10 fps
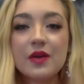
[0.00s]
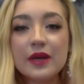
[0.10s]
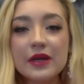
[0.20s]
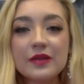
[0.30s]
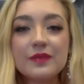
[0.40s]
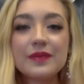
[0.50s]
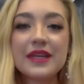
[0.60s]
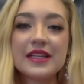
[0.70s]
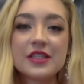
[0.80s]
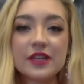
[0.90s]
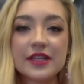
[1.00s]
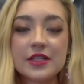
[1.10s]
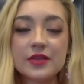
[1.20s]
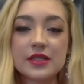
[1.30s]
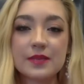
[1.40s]
well, he has a right
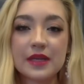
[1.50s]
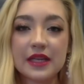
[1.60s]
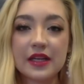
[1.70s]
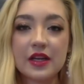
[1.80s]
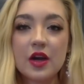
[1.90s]
to his opinion.